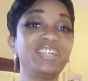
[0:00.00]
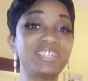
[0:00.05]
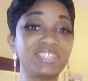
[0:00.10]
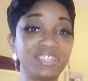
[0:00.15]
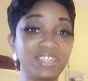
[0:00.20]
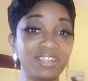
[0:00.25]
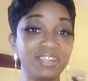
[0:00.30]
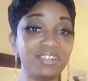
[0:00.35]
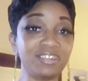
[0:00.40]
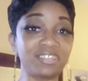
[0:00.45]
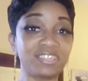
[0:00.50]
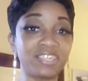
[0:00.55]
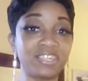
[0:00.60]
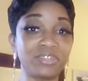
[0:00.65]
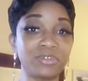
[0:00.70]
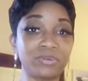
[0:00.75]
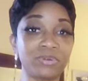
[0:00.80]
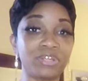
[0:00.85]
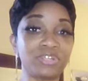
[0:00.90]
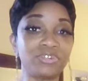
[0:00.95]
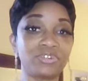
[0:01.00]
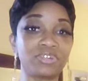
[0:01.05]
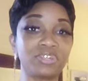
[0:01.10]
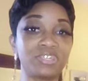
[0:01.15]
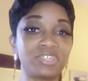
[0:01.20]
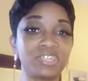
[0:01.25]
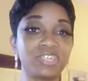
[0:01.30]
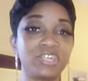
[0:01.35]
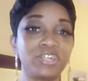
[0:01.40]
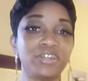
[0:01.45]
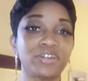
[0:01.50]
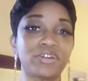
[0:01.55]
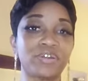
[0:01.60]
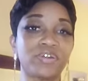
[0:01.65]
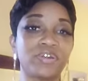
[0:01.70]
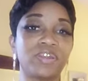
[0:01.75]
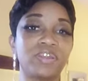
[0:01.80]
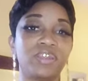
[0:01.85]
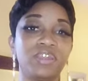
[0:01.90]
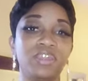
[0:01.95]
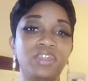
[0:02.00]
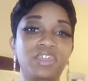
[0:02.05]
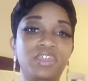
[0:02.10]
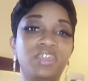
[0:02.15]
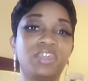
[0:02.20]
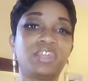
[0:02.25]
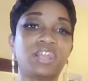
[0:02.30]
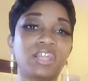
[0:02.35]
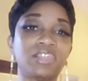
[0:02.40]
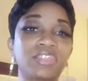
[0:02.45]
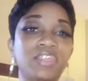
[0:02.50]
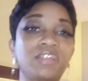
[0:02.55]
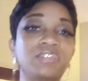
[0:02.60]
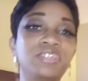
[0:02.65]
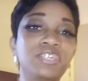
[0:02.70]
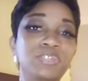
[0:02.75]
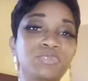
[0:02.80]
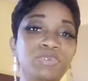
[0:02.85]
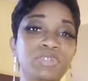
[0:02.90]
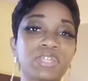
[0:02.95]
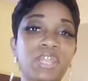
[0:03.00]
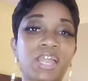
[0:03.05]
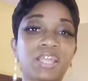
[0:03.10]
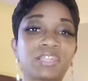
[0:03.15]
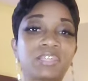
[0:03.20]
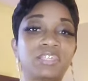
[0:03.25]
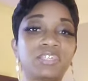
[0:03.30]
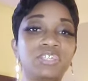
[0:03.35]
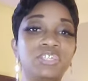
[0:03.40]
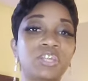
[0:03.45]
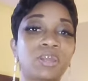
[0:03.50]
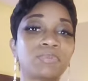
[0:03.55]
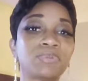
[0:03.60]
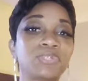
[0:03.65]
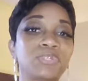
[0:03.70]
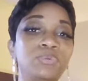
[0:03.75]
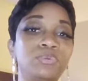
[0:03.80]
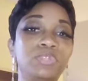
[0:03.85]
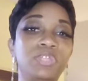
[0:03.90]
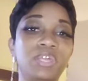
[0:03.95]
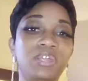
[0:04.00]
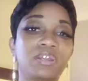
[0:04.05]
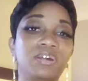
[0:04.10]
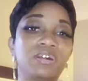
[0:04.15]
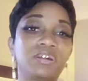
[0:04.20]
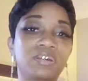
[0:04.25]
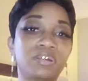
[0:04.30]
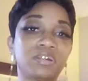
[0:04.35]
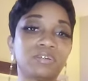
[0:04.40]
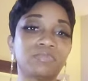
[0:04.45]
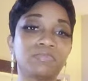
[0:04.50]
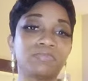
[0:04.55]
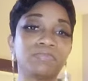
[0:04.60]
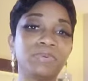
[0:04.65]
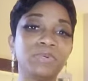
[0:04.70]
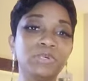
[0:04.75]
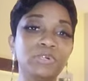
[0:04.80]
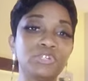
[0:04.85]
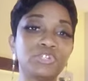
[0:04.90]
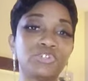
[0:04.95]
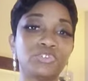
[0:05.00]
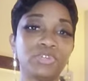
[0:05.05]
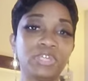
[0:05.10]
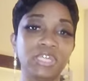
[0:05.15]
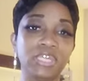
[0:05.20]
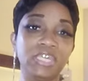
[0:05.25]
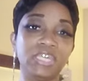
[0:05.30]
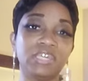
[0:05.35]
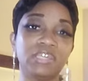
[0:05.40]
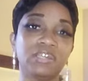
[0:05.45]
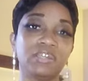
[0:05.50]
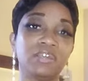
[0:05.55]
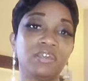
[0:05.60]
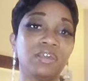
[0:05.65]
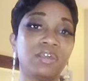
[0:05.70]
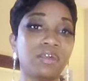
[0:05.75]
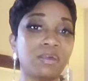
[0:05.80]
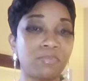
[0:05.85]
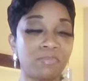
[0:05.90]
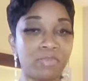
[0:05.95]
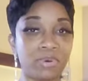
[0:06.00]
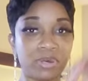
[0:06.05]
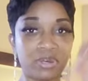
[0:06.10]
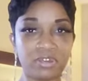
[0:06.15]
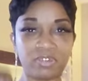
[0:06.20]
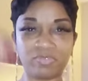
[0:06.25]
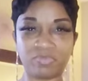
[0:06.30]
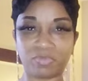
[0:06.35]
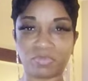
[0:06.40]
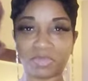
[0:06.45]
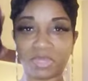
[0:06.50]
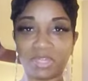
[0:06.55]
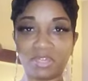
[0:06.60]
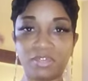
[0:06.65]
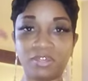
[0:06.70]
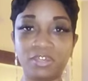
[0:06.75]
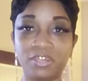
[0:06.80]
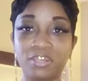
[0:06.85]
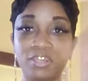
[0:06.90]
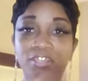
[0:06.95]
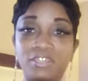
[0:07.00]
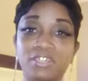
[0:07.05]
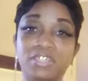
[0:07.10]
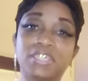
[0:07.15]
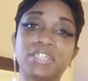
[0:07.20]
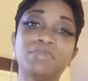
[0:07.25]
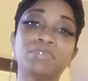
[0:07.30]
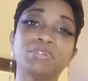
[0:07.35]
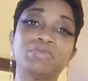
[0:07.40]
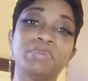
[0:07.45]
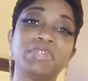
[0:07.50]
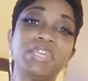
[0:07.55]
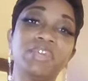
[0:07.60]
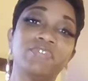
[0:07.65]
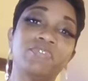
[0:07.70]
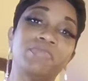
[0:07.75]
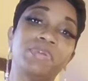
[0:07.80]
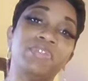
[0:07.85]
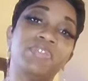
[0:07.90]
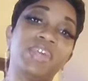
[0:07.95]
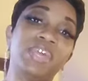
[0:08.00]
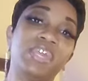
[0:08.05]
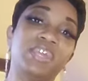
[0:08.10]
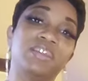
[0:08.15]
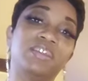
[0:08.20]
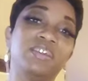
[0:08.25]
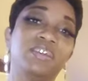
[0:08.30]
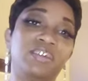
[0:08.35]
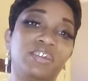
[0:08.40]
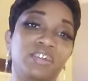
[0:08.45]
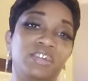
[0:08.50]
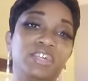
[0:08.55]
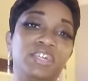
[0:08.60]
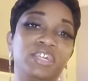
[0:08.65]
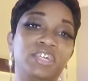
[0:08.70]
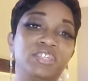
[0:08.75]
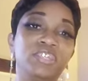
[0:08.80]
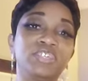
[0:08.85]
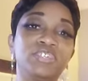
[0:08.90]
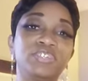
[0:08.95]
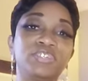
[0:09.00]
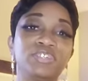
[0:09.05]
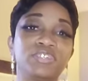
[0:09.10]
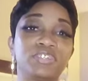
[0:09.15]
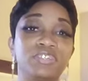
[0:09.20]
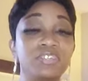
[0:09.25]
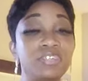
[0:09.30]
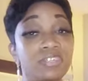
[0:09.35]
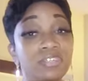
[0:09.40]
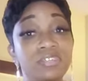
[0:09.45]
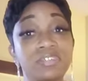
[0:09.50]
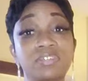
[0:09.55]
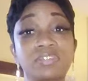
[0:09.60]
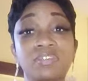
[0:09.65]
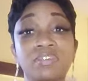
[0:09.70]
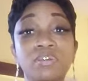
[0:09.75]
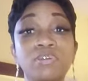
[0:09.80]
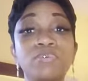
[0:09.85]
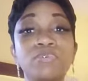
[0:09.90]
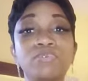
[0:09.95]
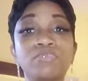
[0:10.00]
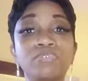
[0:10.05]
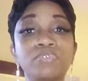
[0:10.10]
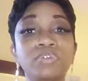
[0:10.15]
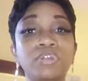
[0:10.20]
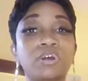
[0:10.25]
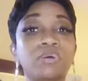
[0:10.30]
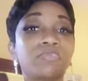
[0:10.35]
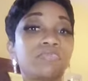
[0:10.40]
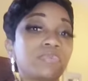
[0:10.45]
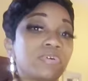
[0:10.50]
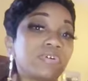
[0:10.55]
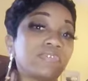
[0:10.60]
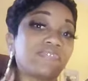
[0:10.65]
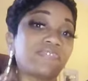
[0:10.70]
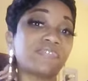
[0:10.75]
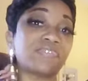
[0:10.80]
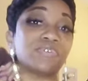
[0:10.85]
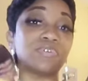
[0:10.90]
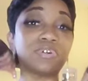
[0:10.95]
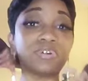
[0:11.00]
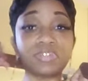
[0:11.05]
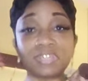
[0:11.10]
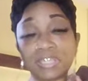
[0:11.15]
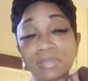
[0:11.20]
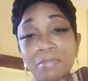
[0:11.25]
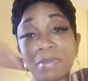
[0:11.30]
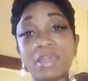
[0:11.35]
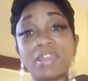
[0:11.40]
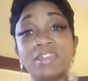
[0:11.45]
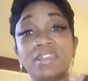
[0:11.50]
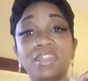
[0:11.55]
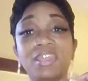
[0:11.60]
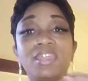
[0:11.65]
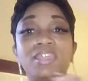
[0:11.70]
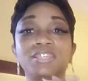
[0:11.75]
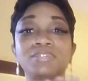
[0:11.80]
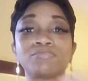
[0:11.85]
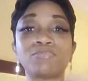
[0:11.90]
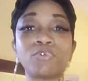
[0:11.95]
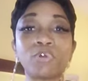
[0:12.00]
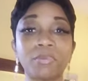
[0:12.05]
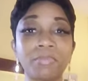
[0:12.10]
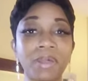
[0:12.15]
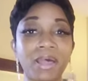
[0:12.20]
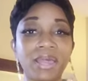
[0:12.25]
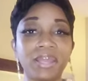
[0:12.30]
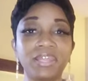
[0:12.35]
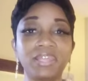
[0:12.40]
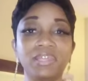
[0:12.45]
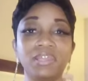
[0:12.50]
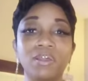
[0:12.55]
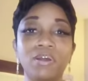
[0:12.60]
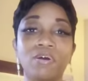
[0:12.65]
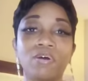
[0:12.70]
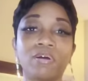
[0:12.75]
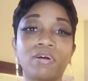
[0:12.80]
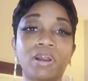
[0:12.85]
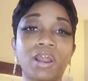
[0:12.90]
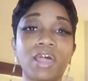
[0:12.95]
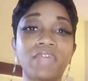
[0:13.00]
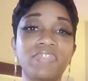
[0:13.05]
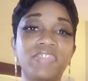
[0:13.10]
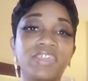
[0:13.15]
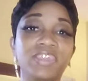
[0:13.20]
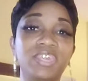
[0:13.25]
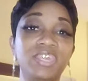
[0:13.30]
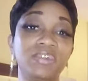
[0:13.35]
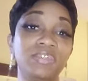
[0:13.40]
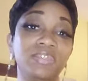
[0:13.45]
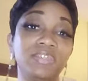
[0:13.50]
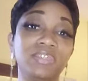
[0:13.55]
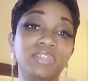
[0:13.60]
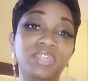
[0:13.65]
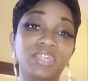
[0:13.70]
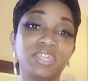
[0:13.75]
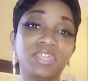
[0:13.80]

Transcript: it's, it is see-through as you can see here. And I thought this was like the jumpsuit that uh, pulls you in, but it, it, doesn't seem to be giving me that. And this is this is cute, you know, for somebody that has more body, or I think either,